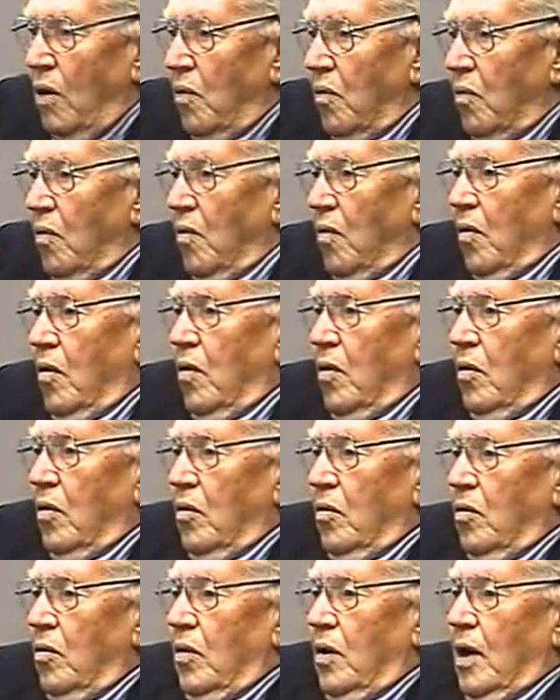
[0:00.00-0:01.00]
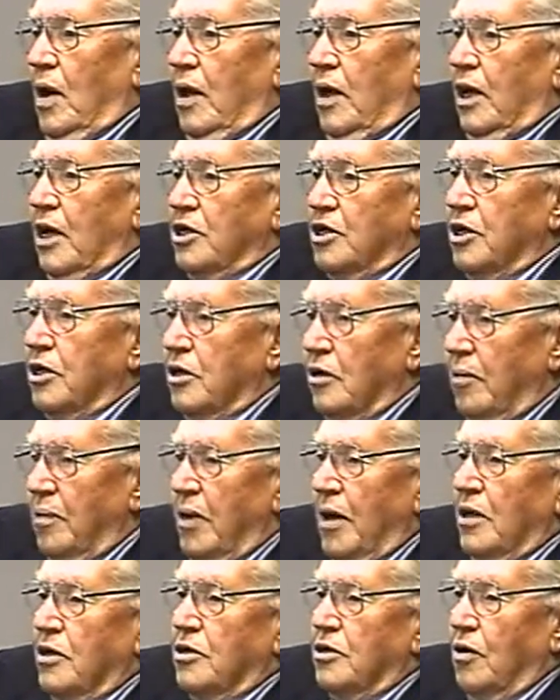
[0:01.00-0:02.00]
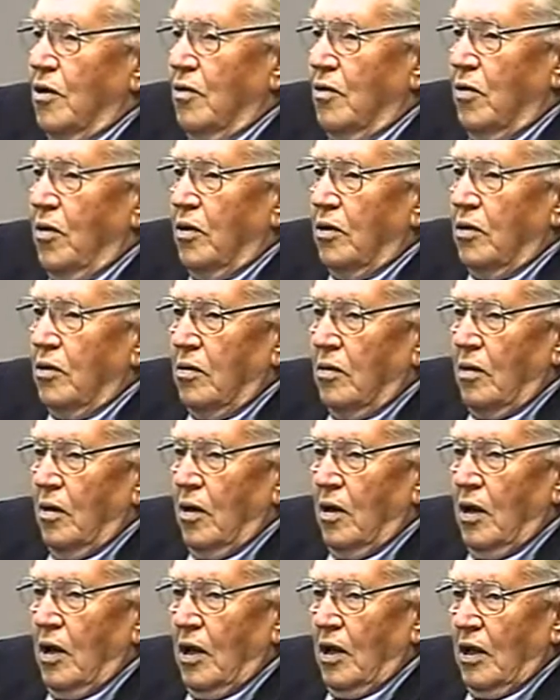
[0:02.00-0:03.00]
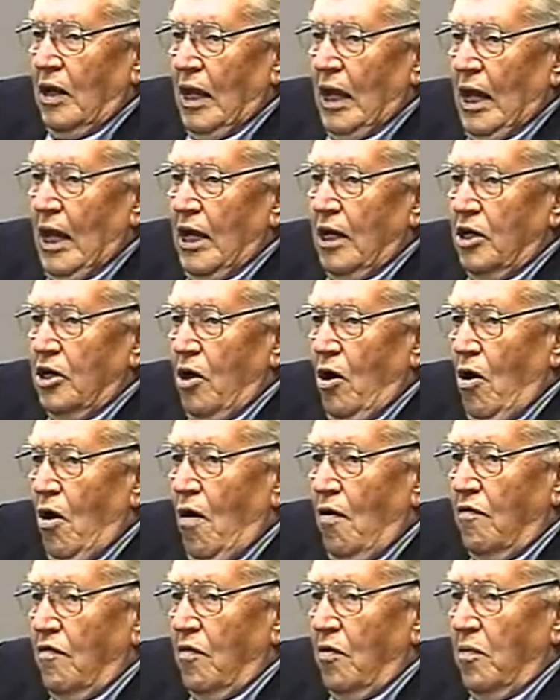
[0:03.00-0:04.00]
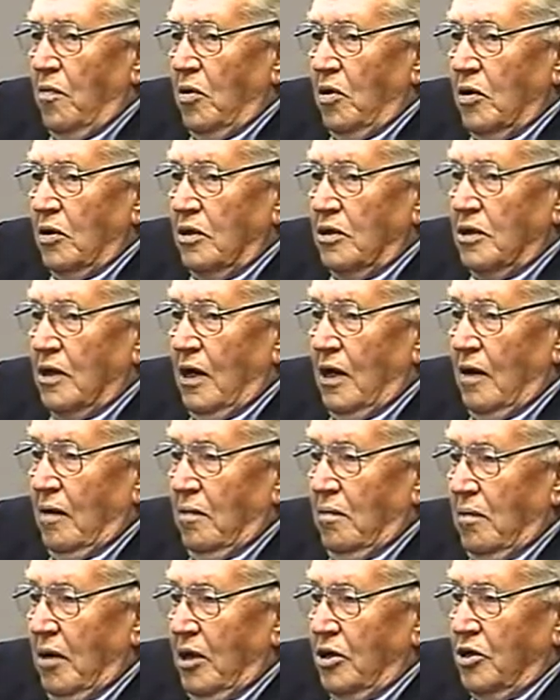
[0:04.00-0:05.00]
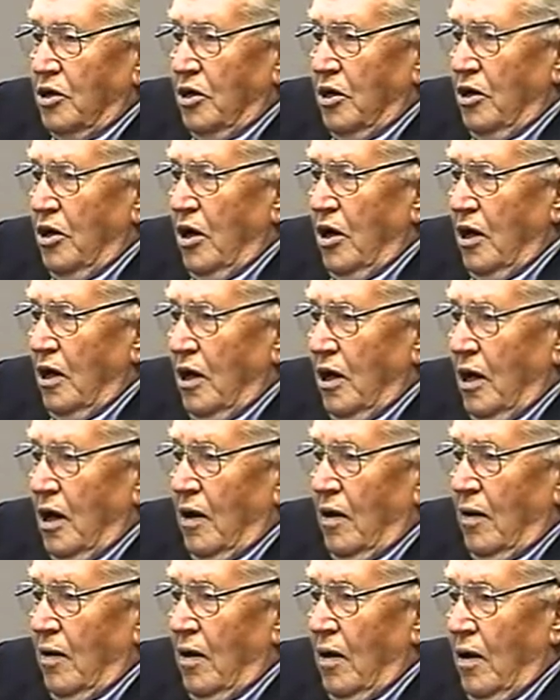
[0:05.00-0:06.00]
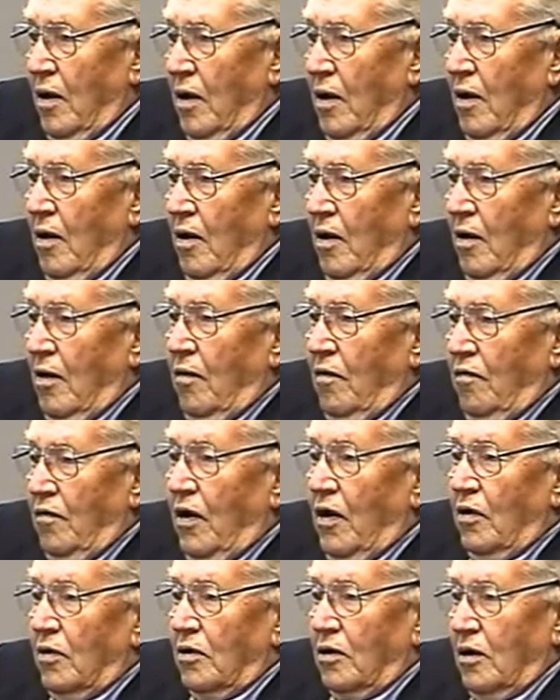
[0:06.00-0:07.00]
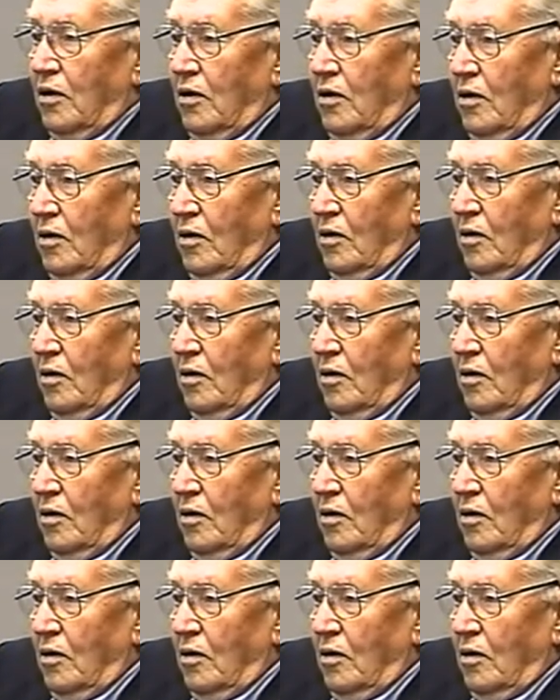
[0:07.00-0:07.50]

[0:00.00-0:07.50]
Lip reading: Well, I guess it depends on what they had to offer, but as I mentioned earlier, I felt that